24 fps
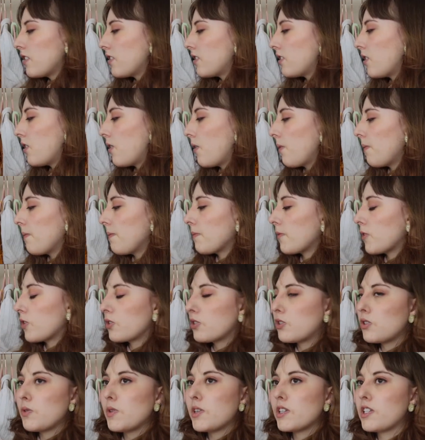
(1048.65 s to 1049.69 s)
So, or
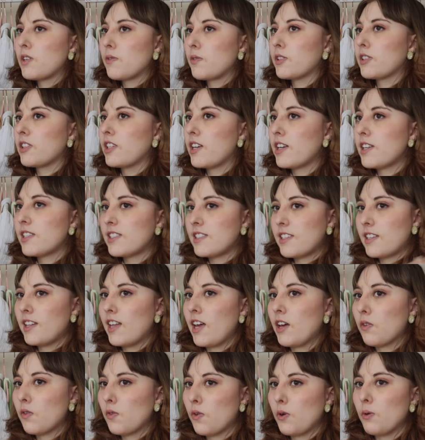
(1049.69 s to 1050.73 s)
doing different things in
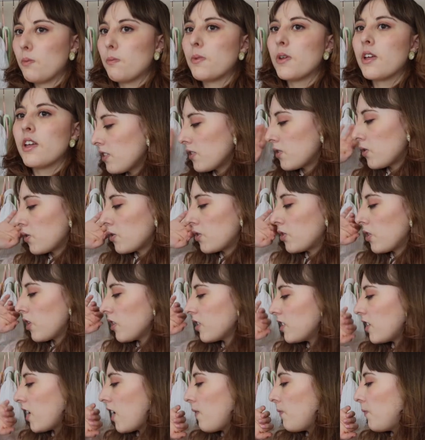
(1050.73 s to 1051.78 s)
that group. So it
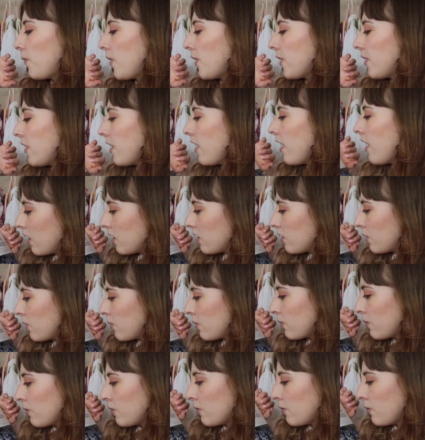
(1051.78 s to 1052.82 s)
starts off with
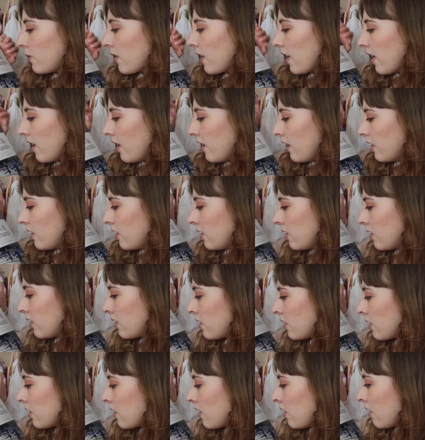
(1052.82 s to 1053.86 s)
Shinjuku and
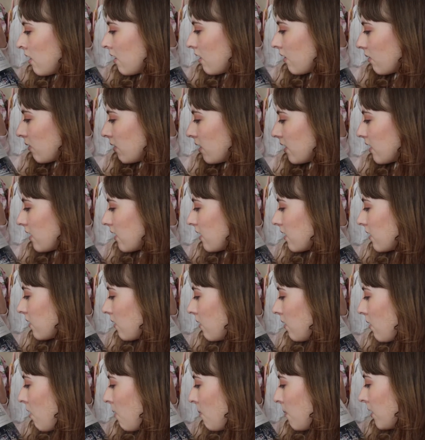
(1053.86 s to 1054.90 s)
what is this?
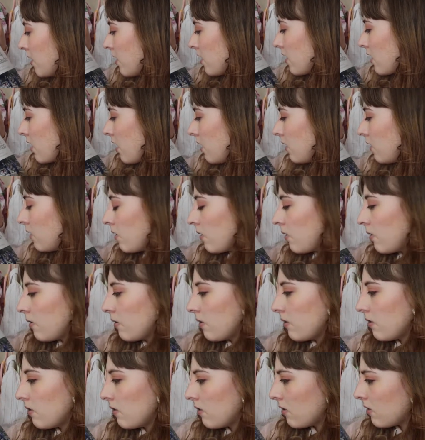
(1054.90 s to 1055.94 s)
Omotesando?
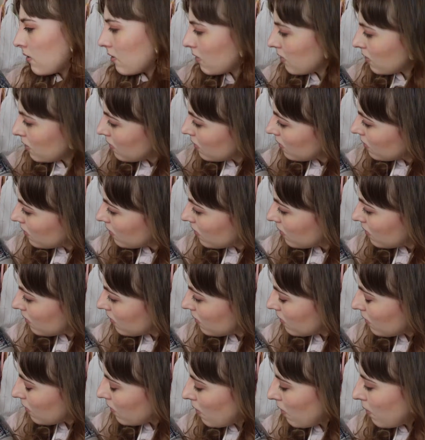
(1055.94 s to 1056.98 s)

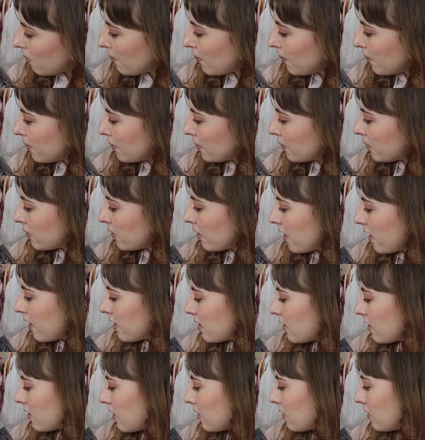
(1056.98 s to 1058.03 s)

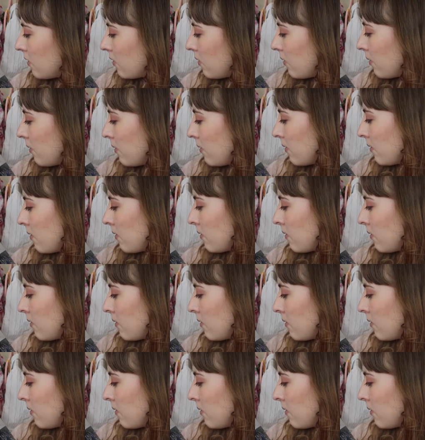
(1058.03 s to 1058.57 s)
Omotesando?